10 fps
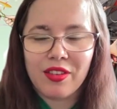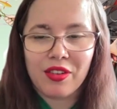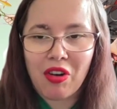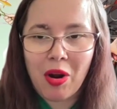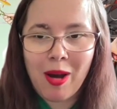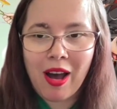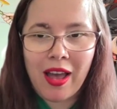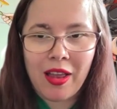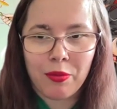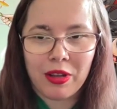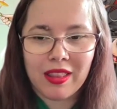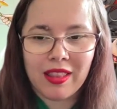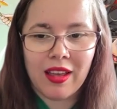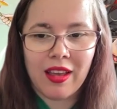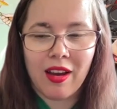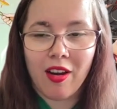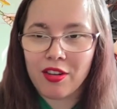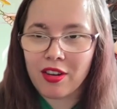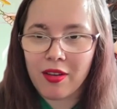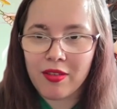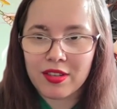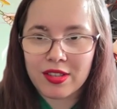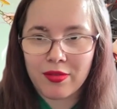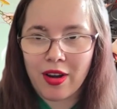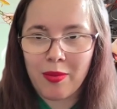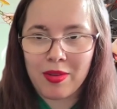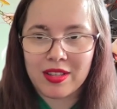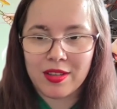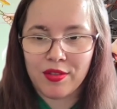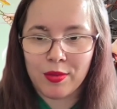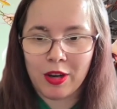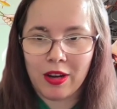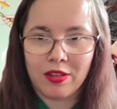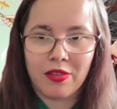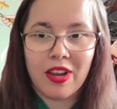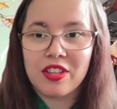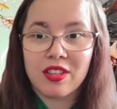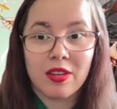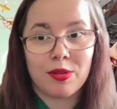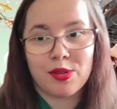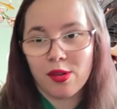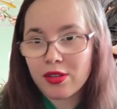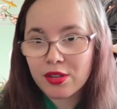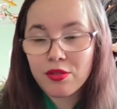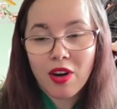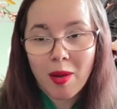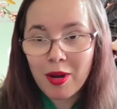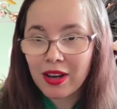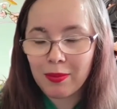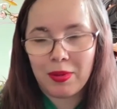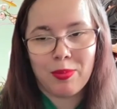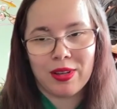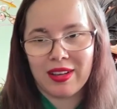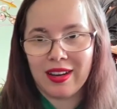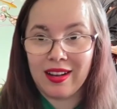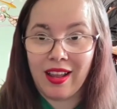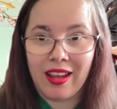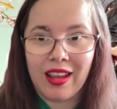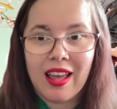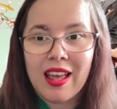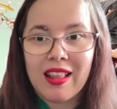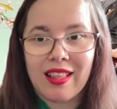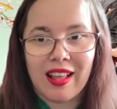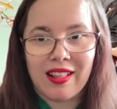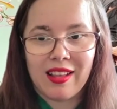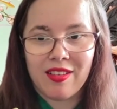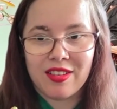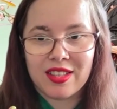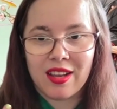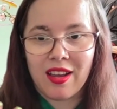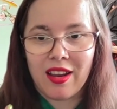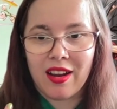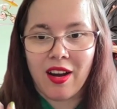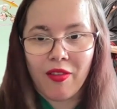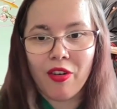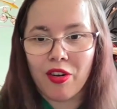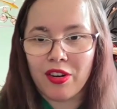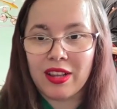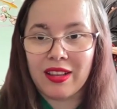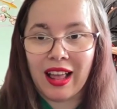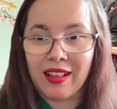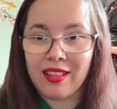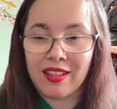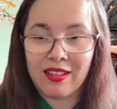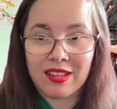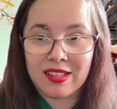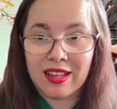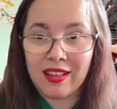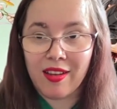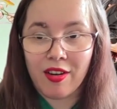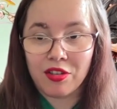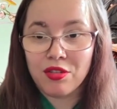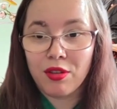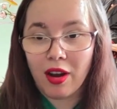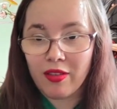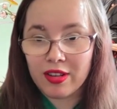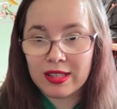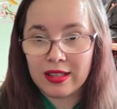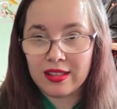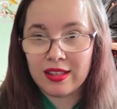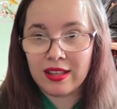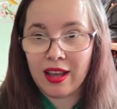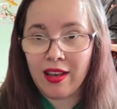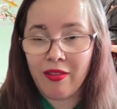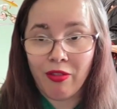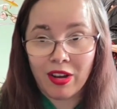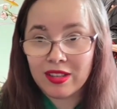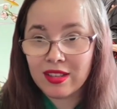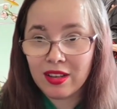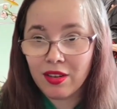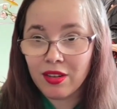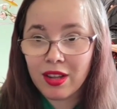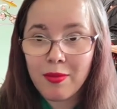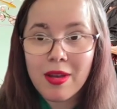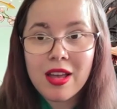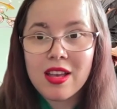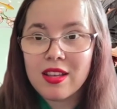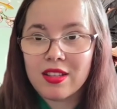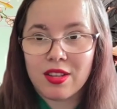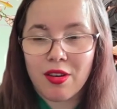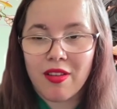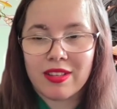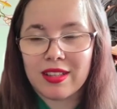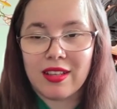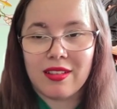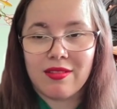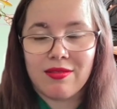drama. And with the hardcovers of Grandmaster of Demonic Cultivation, there was also drama that people didn't like, that there's a cover that there are two covers that doesn't have Wangxian on them. So I was like,